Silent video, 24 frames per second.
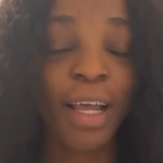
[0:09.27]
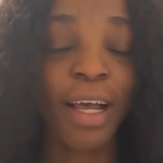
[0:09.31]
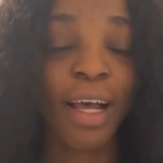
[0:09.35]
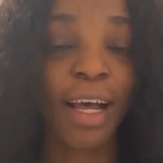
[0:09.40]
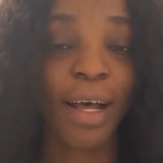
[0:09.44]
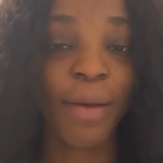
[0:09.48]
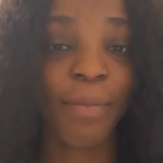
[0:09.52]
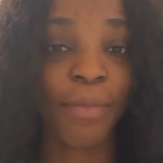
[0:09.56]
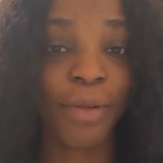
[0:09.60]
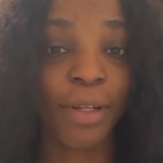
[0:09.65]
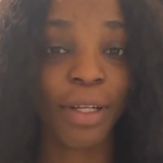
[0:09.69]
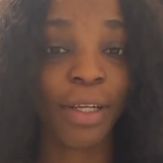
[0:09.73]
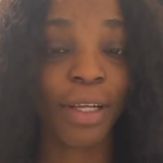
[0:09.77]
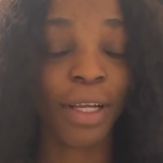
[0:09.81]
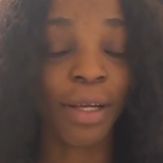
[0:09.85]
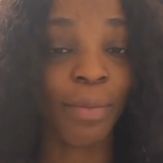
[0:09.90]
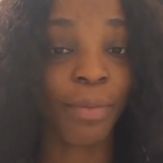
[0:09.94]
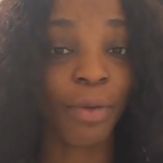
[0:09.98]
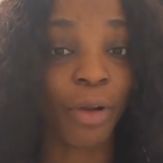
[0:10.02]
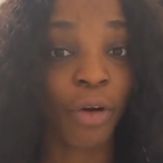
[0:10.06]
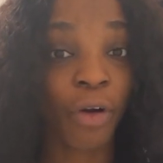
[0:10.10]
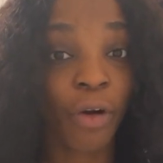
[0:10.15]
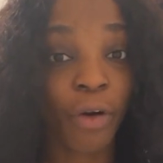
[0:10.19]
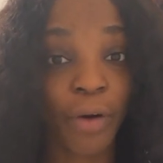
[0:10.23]
I'm a
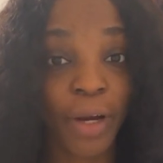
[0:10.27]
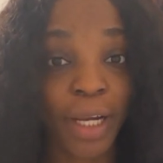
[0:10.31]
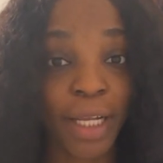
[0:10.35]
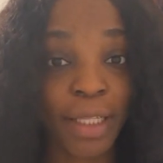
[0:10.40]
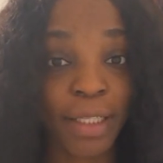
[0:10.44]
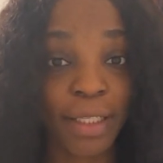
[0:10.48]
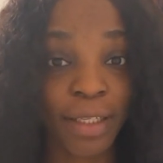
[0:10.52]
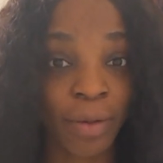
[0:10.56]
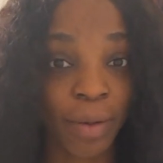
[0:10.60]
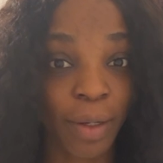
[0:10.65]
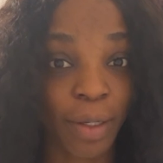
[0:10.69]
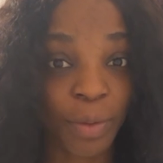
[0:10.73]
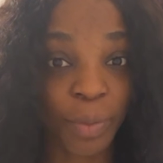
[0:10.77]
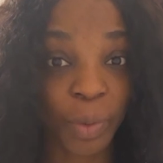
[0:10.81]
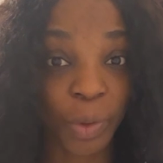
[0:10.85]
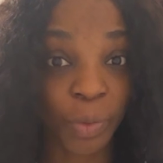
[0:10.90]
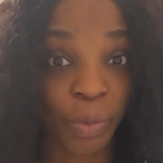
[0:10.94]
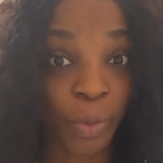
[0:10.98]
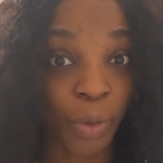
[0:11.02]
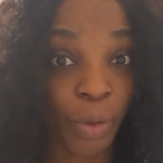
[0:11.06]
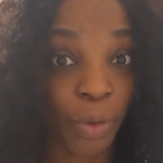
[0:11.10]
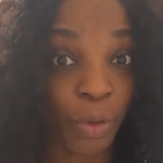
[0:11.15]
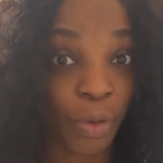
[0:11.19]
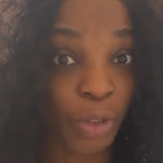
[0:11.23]
current Erasmus
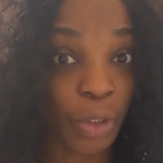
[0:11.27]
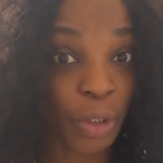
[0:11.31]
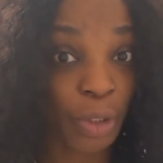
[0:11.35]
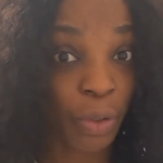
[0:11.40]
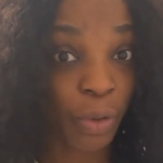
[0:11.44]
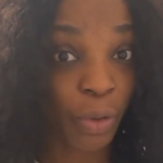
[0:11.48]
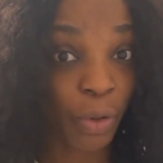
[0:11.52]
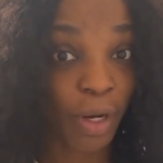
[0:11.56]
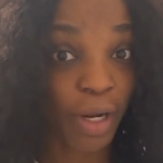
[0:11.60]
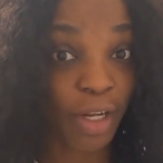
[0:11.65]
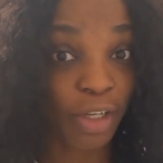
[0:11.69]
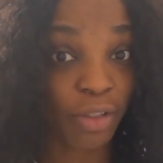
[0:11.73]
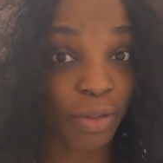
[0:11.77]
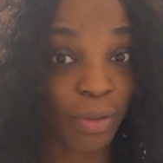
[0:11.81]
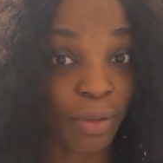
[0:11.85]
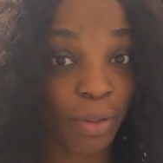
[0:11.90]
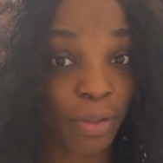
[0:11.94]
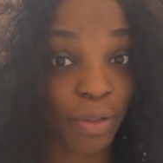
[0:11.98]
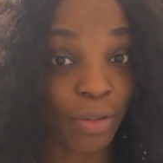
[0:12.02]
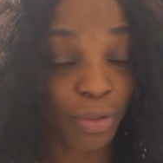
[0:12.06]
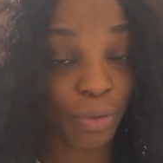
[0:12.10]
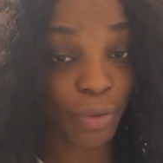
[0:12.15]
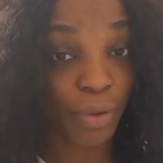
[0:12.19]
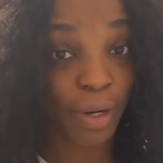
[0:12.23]
Mundus
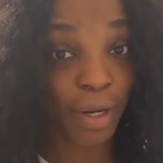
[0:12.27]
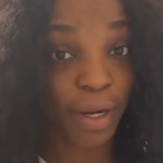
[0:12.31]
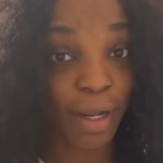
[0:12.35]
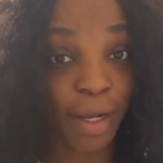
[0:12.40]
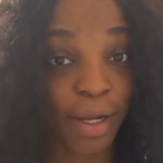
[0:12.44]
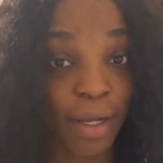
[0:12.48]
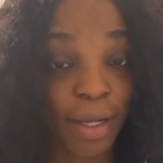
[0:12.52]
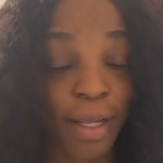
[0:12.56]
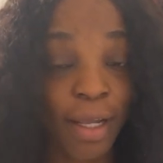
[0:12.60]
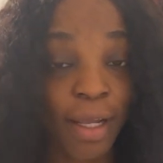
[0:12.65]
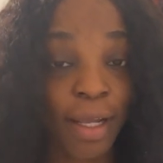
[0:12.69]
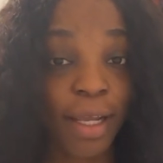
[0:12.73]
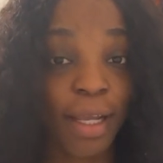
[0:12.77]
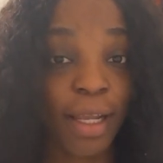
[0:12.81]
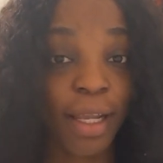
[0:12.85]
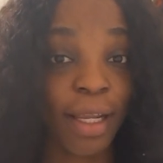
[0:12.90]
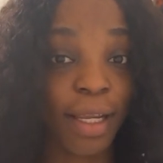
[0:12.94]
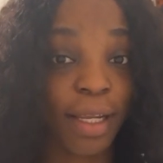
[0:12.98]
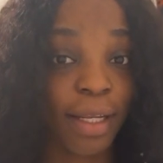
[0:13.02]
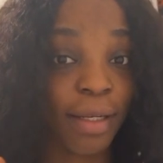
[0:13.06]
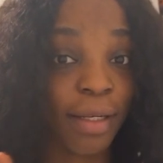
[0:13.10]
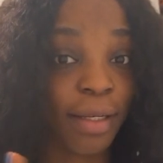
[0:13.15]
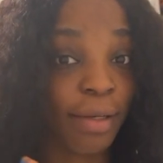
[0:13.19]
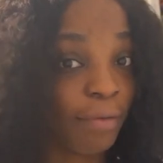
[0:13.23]
scholar
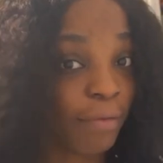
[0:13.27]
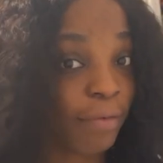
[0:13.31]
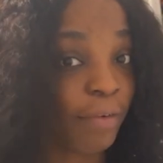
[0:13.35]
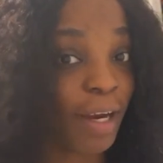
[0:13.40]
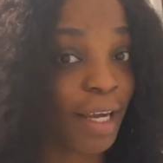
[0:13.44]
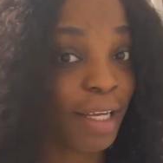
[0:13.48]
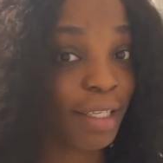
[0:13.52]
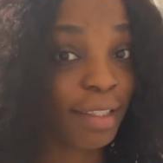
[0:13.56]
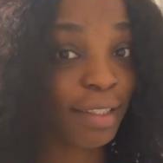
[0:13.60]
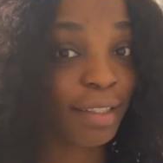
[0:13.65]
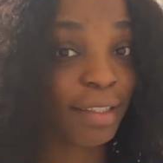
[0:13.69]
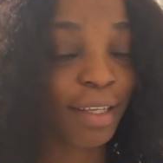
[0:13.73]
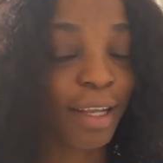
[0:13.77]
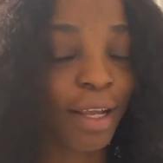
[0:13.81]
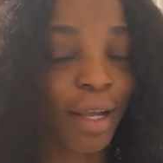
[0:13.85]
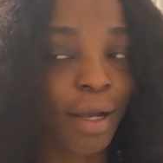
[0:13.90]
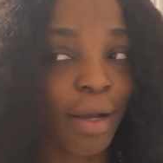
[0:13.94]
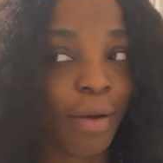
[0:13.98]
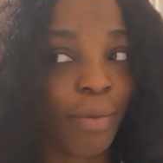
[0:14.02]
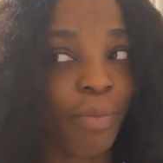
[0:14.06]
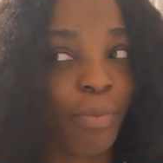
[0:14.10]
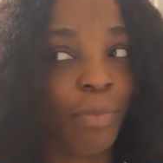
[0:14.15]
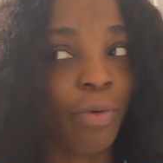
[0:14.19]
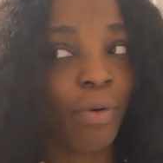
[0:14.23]
in France,
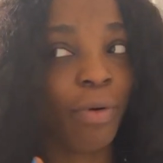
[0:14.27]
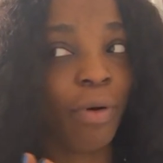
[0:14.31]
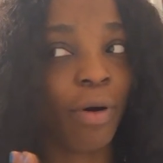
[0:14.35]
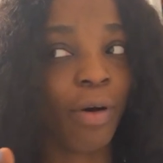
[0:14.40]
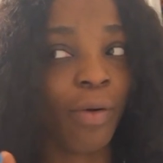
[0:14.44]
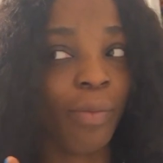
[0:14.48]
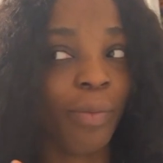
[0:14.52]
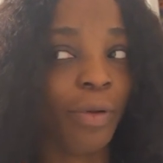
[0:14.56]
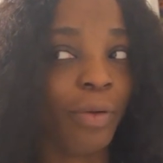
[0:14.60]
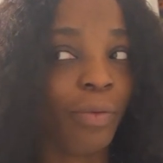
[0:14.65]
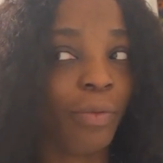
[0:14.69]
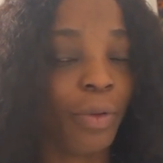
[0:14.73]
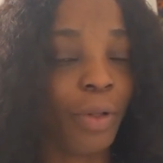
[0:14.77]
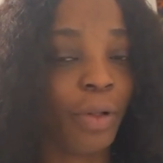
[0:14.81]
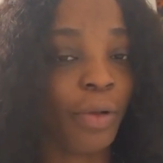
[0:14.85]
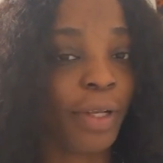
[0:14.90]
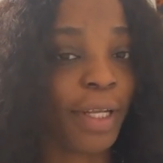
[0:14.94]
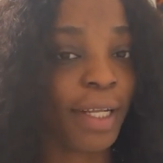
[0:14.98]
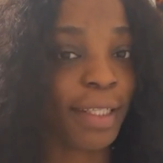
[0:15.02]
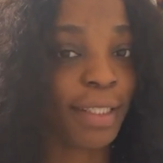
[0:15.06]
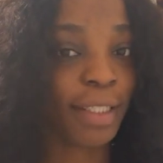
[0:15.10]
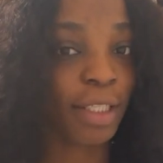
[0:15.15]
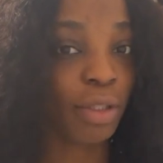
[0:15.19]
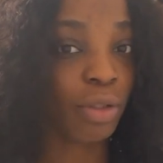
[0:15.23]
but I'll be
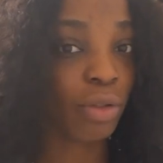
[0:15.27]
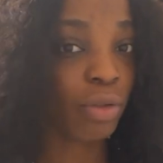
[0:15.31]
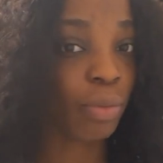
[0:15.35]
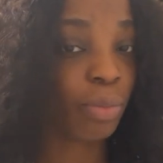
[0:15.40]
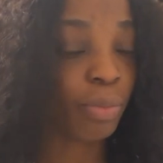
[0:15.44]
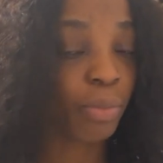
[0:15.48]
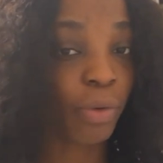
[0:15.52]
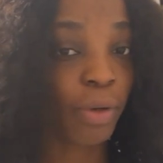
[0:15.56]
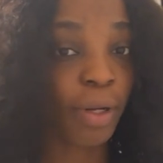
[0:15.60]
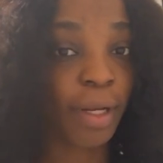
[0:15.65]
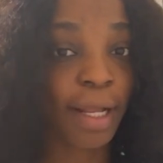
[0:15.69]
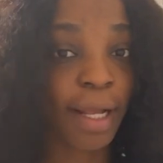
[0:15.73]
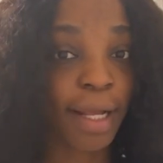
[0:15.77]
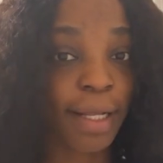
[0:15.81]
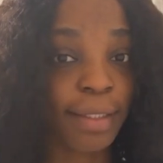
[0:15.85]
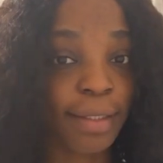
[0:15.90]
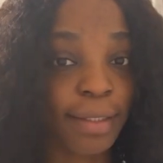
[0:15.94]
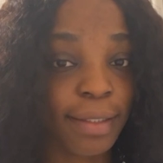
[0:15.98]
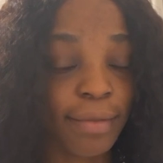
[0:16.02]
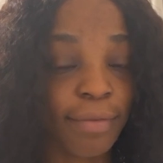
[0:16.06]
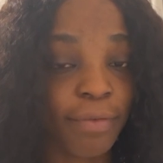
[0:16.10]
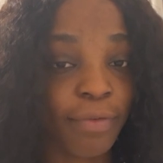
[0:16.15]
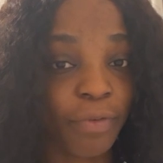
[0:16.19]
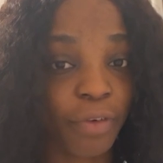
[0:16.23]
relocating to
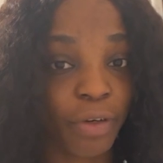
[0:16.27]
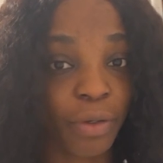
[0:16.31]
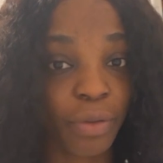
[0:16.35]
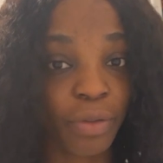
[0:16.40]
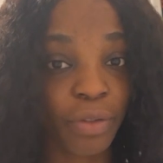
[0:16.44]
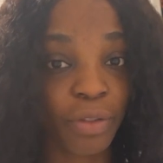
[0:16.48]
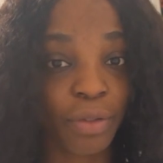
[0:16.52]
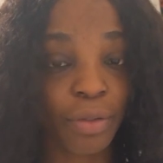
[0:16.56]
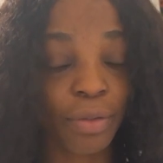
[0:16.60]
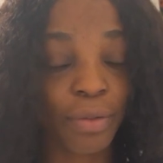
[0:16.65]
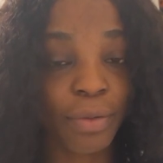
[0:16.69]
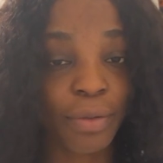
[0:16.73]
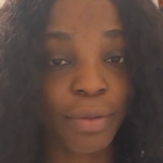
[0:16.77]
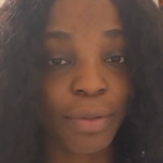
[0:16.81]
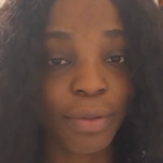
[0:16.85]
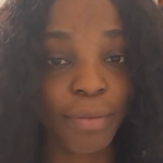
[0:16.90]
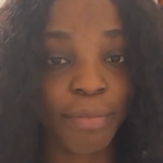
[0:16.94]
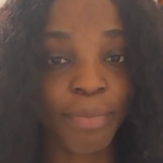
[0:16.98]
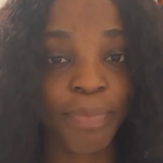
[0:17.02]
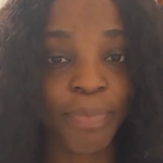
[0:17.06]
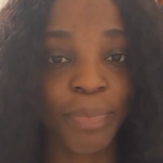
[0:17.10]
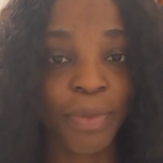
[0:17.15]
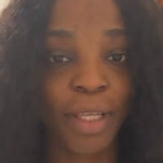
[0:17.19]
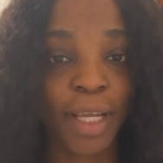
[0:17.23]
Poland very soon
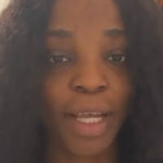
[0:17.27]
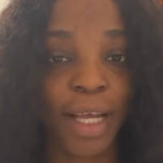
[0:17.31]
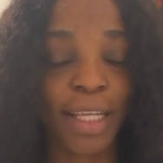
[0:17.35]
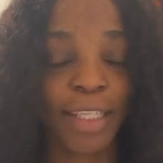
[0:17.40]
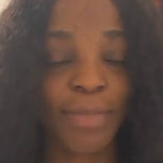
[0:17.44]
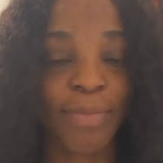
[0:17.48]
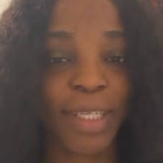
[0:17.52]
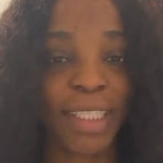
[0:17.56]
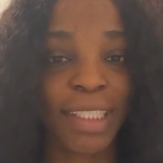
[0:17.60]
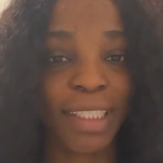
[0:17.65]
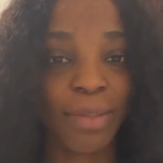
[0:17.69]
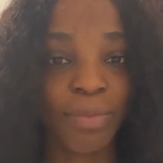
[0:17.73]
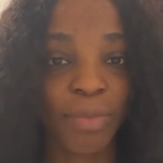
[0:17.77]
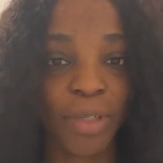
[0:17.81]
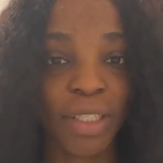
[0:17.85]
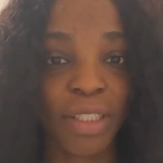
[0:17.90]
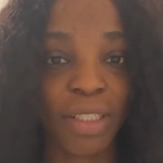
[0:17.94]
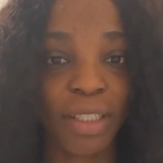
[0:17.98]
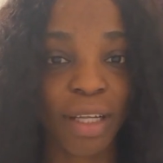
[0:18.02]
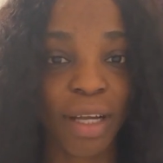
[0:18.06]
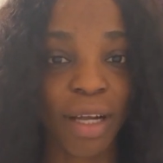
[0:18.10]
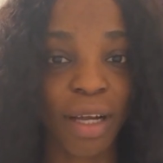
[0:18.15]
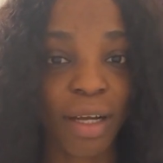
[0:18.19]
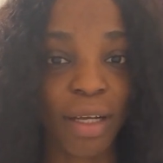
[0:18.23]
as my
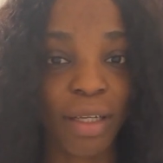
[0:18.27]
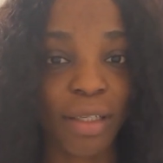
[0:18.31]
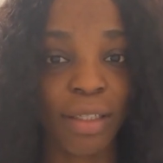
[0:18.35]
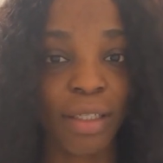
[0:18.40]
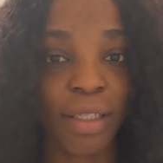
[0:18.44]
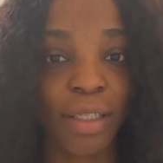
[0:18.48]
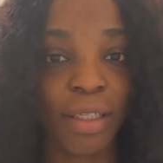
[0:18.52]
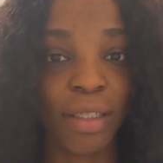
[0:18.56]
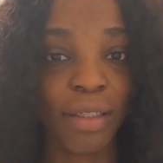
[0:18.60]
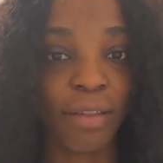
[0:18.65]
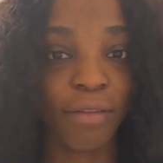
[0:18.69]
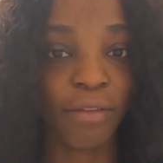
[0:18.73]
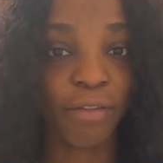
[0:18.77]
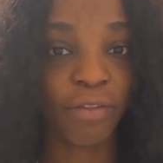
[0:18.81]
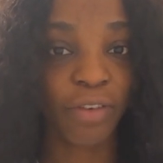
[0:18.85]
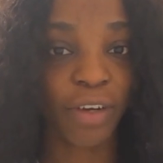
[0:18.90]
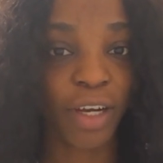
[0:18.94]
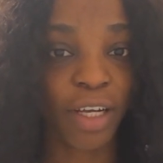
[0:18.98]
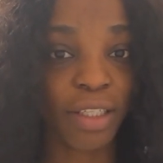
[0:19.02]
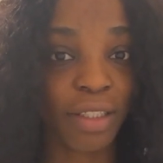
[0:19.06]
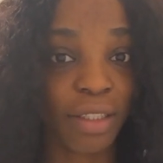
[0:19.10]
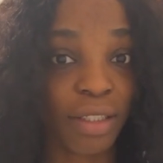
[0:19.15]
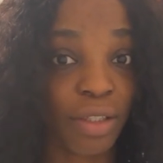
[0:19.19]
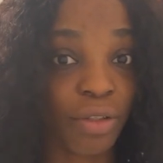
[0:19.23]
semester in
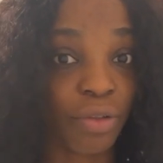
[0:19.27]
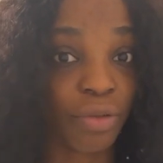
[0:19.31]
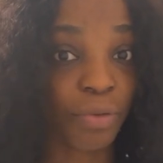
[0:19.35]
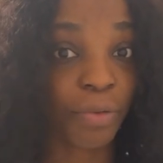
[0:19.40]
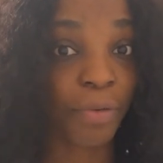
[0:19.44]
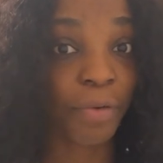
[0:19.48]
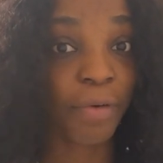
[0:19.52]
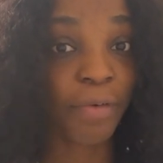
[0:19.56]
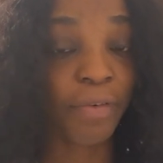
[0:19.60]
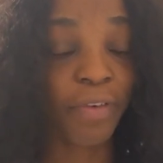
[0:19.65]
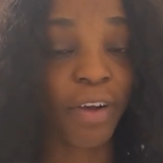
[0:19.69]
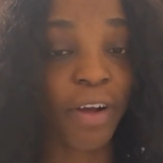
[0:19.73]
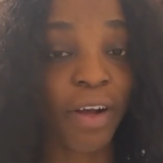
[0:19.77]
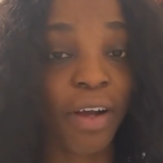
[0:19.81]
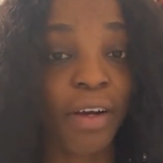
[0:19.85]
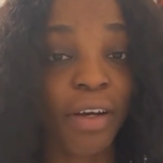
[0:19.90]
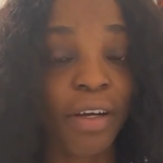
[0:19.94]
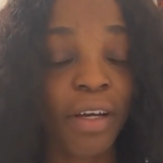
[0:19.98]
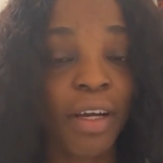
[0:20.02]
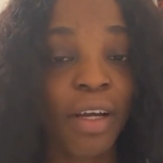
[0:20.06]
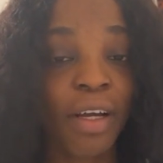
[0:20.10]
France is over.